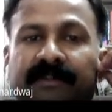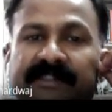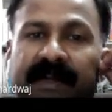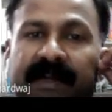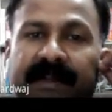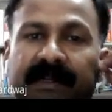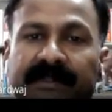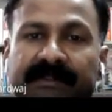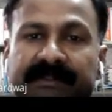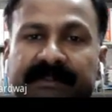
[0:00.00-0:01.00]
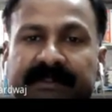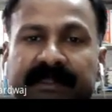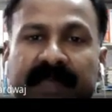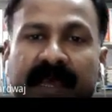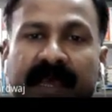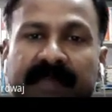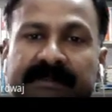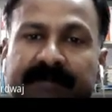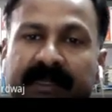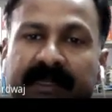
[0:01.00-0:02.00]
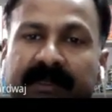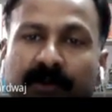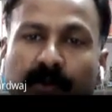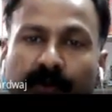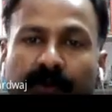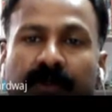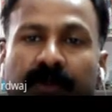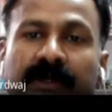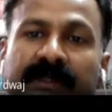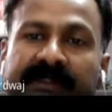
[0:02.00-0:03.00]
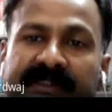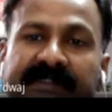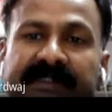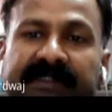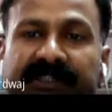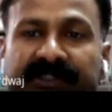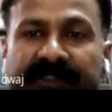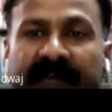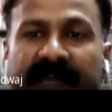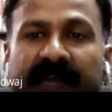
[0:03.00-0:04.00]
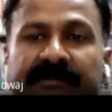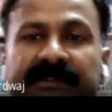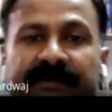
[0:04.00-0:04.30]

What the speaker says: static electricity has been known since ancient times.